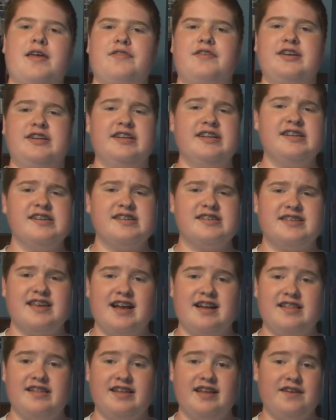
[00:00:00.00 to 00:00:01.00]
They didn't
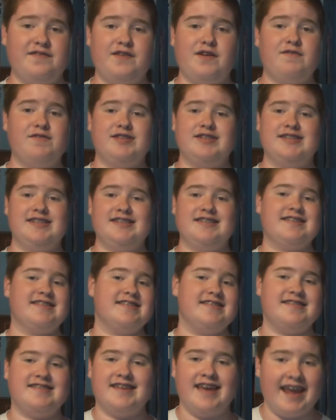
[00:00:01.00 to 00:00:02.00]
exactly give a release
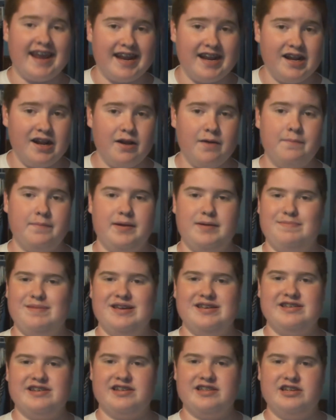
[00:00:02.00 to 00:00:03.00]
date. They
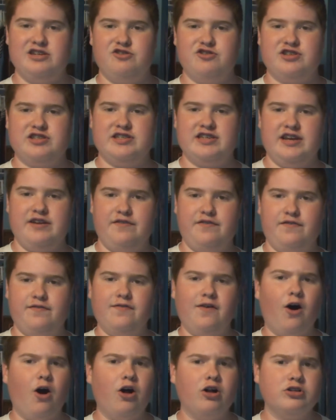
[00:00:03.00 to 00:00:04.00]
basically just said
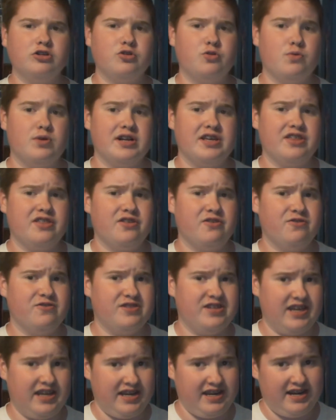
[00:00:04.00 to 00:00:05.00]
fall
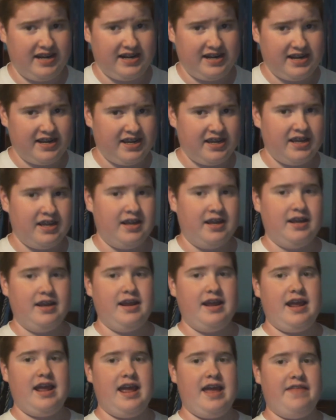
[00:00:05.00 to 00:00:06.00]
2013.
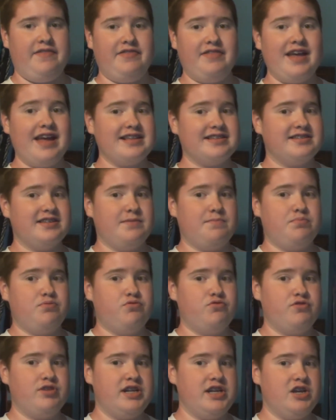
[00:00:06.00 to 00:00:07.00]
And that's a
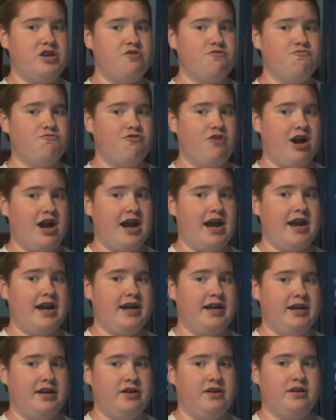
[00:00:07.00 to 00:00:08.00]
pretty
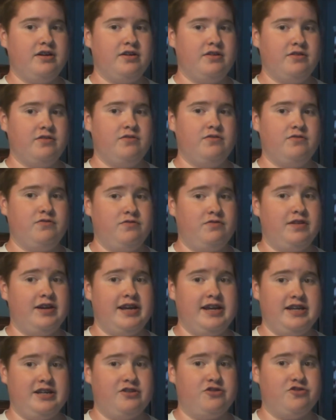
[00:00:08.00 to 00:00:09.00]
wide
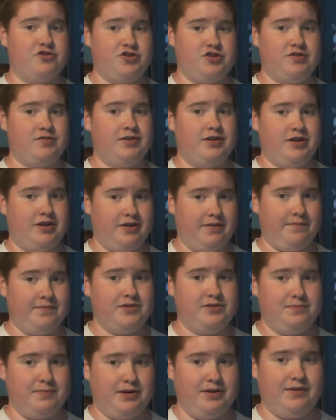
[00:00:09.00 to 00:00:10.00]
range, you know?
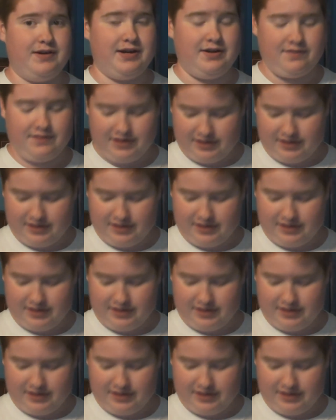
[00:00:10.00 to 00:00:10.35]
It's a pretty wide